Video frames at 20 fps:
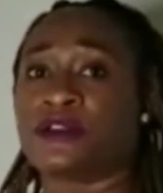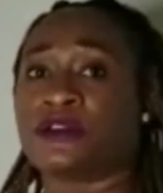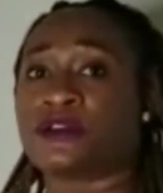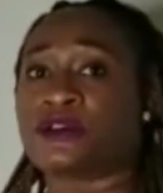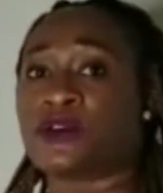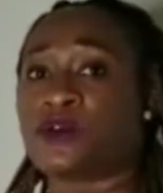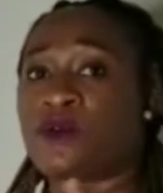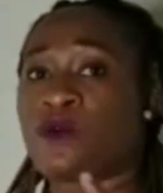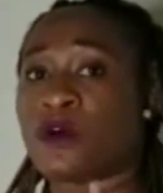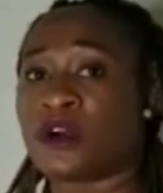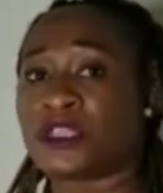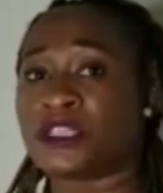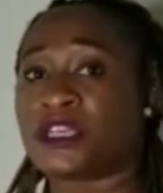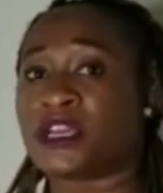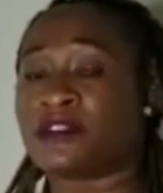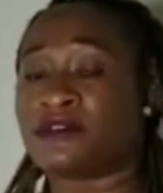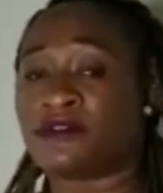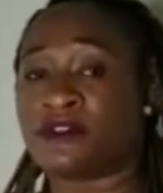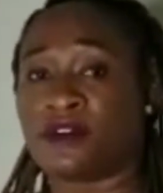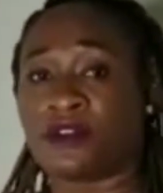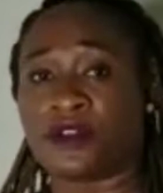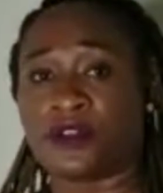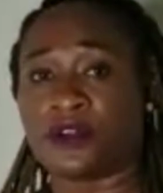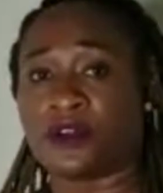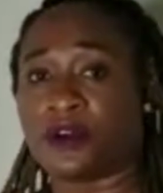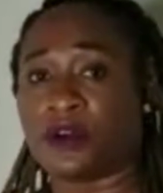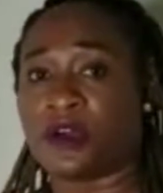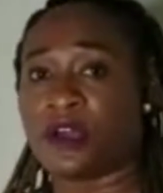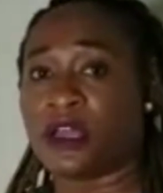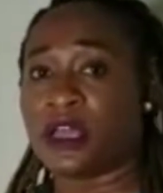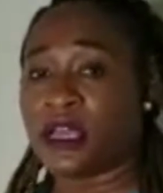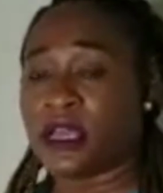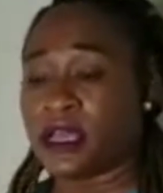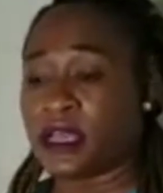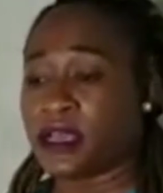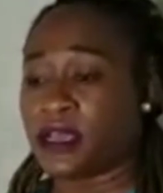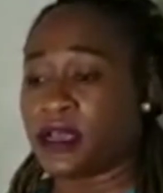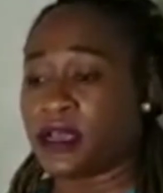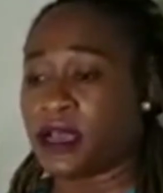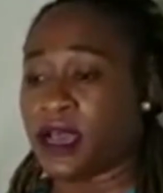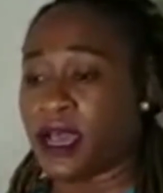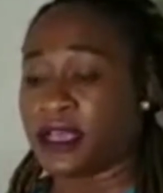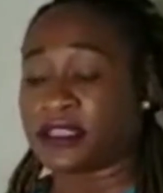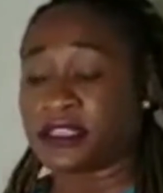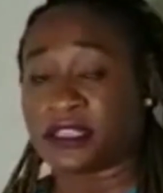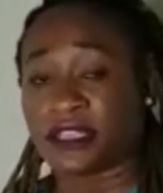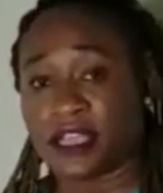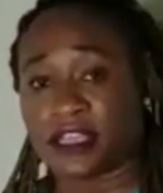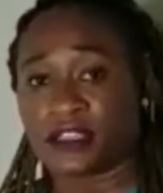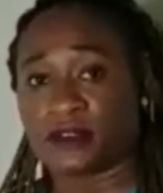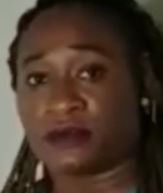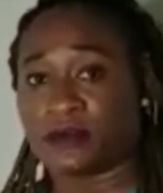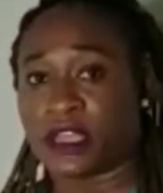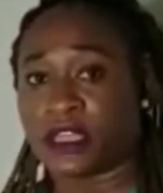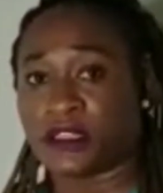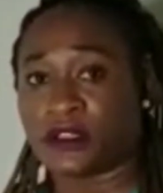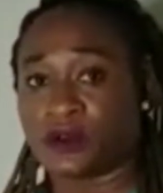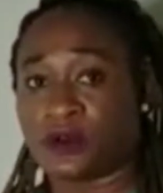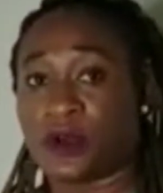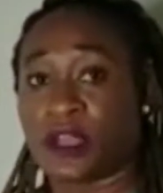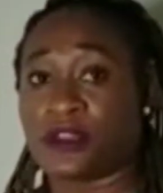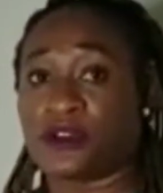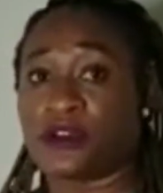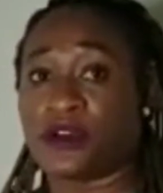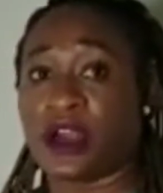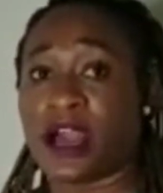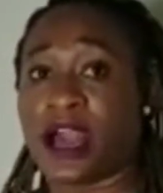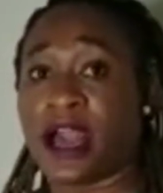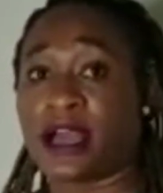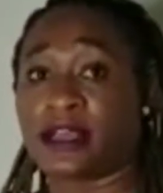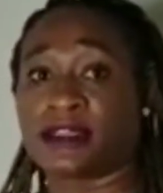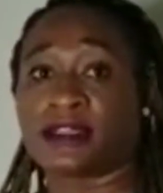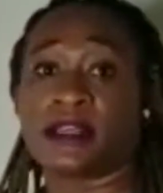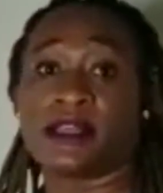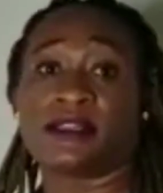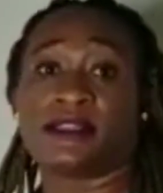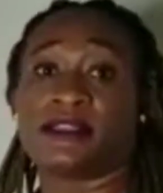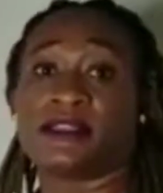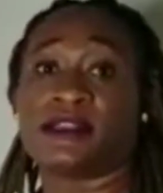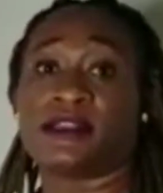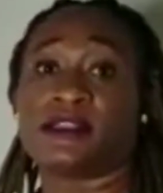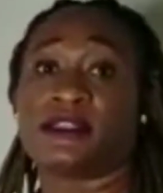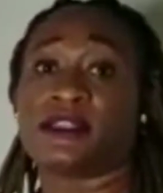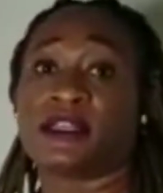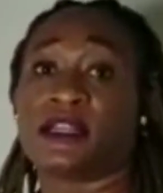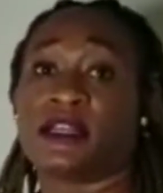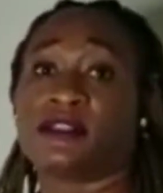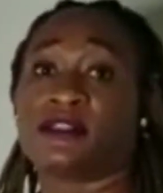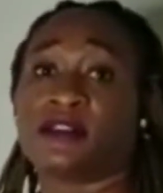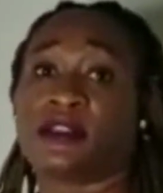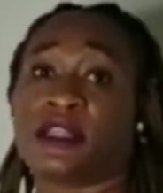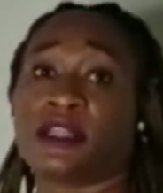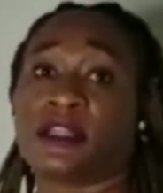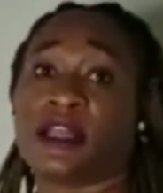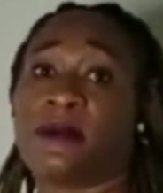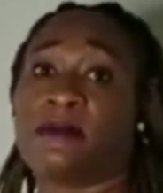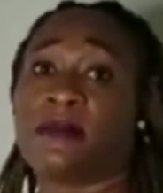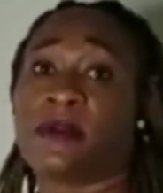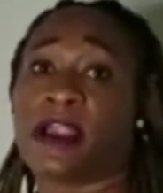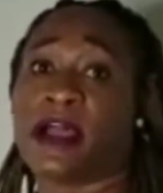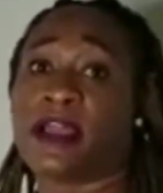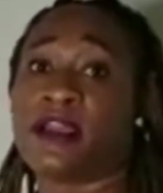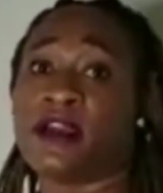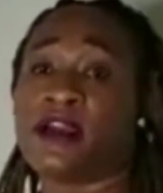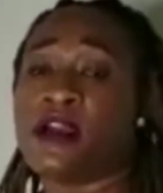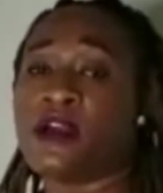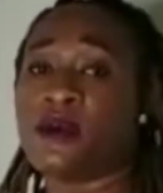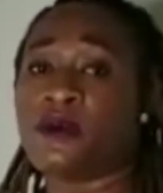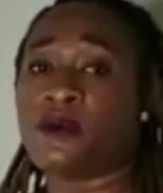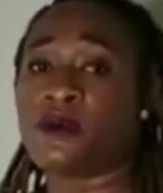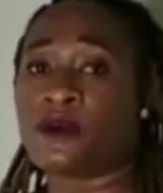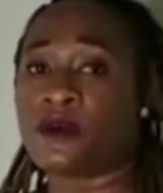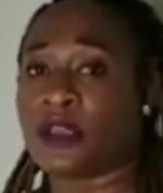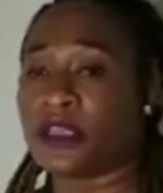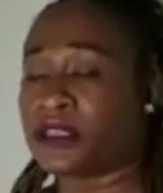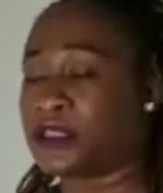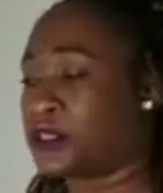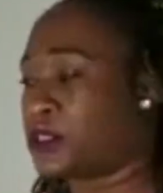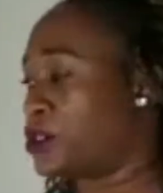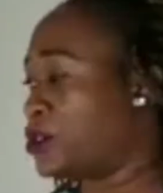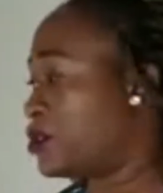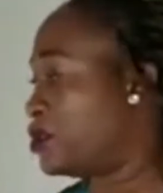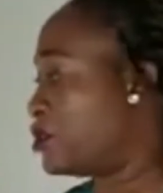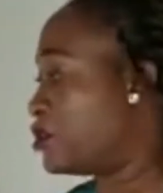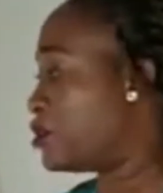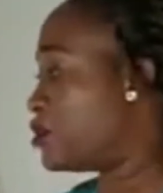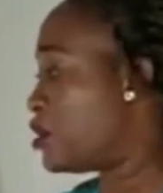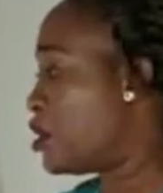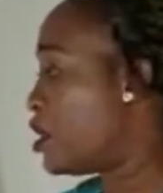So watch out for your assessment when you are answering selected and applied questions.